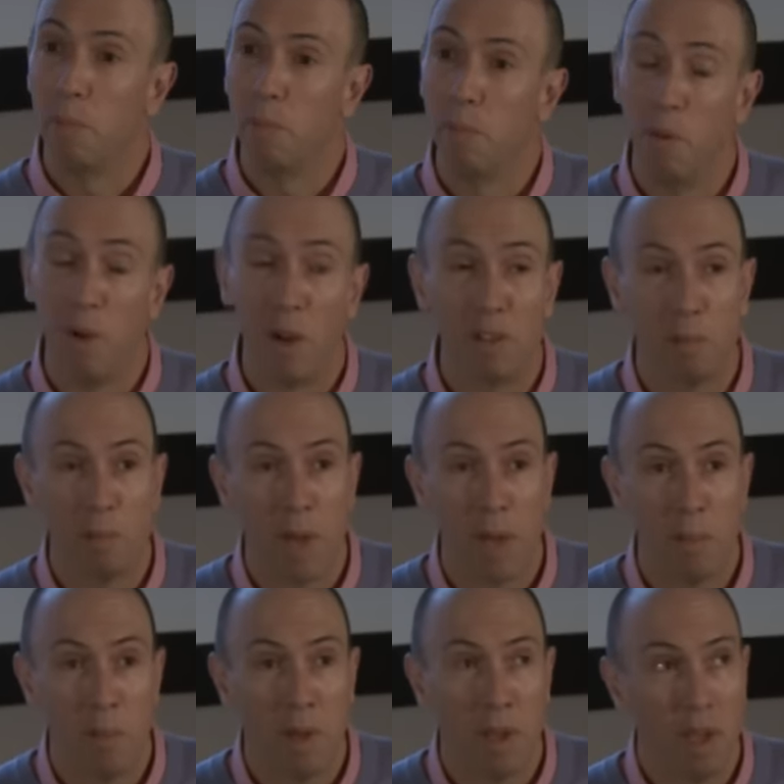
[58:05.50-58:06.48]
writes a
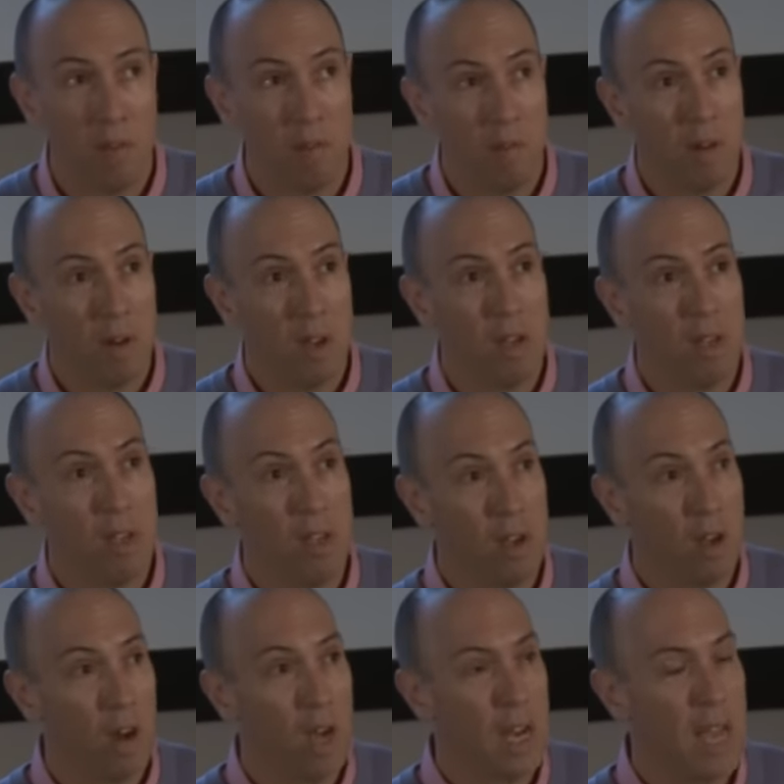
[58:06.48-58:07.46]
paper every
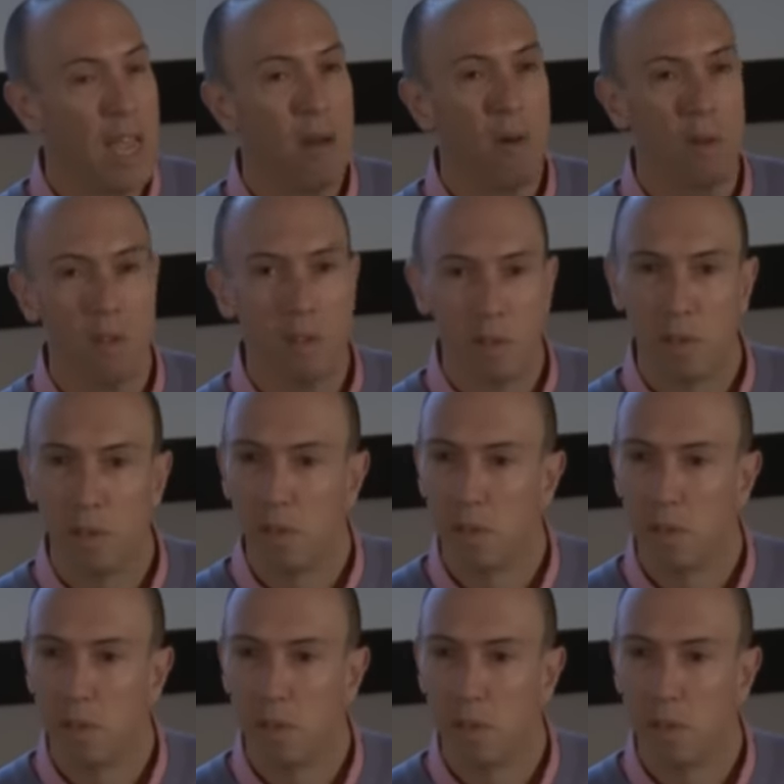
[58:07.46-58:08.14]
9 hours.